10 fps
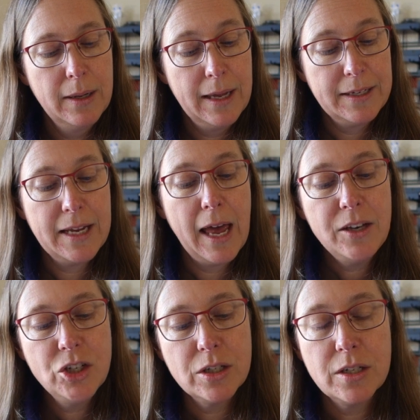
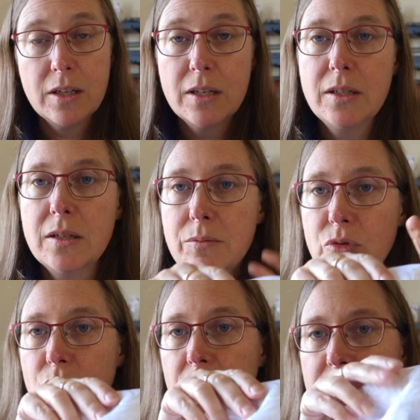attach it to this, I'm
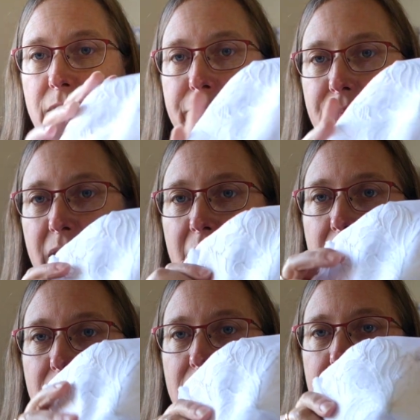trying to get
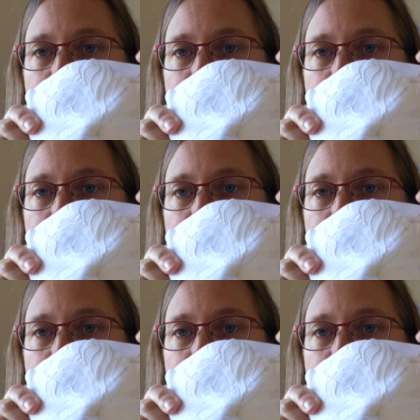it to